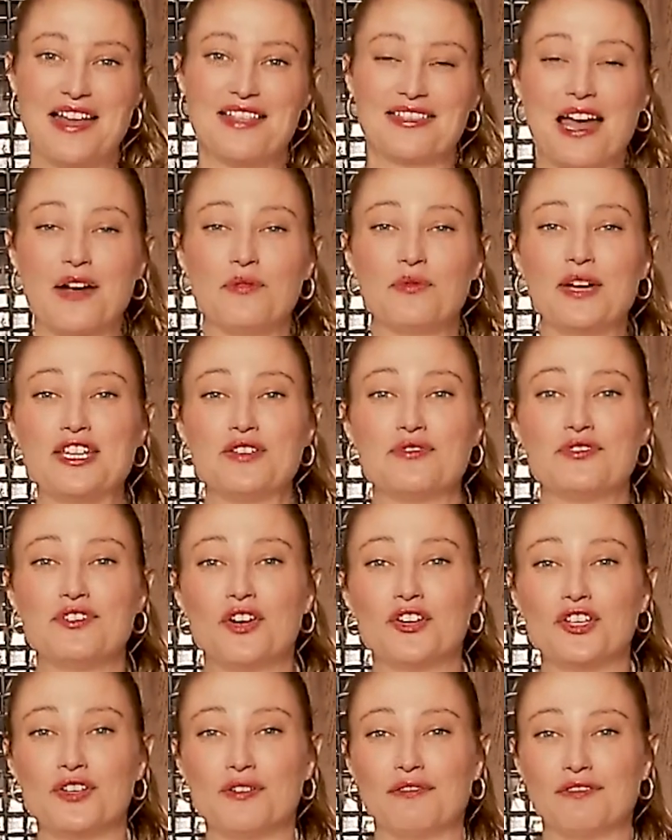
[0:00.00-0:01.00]
That way you
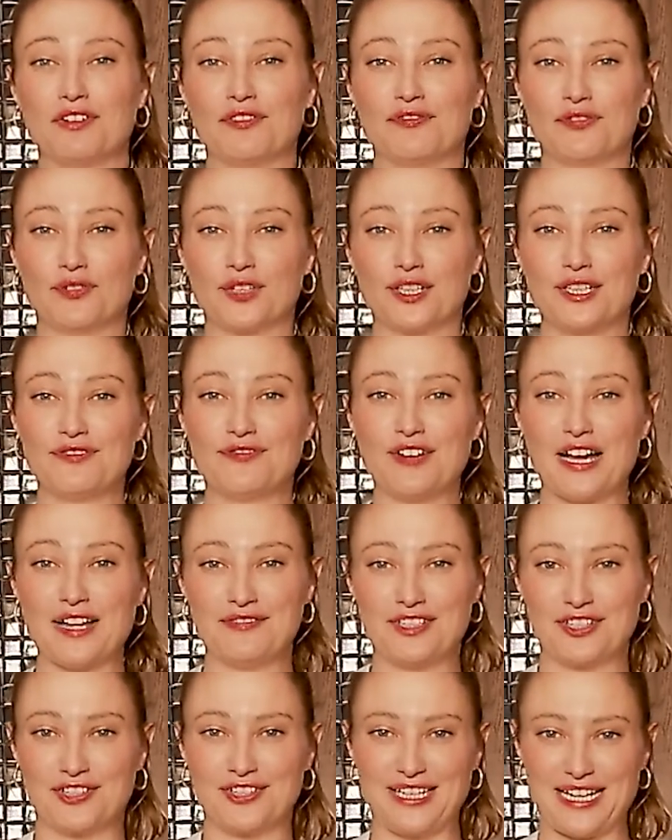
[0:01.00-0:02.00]
know you have a
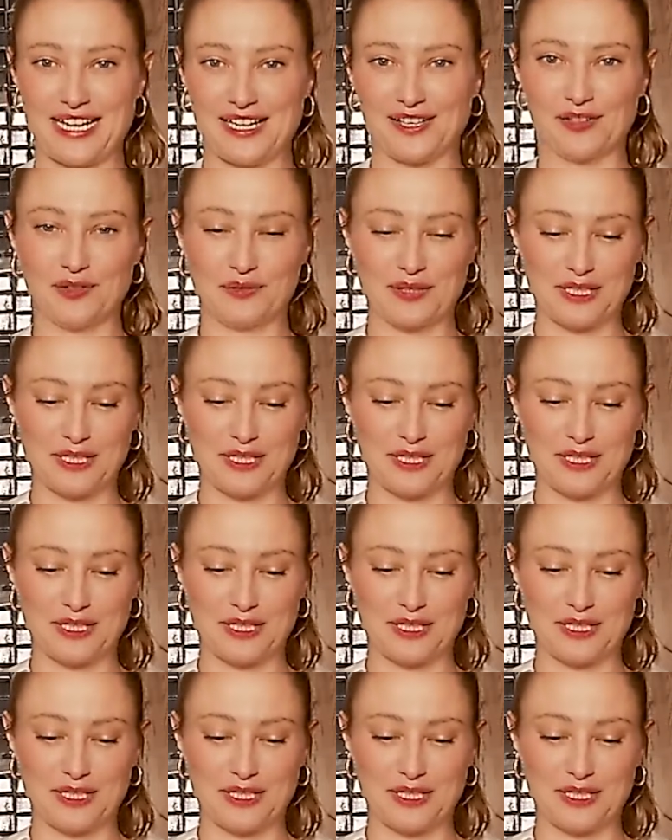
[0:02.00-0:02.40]
45-degree angle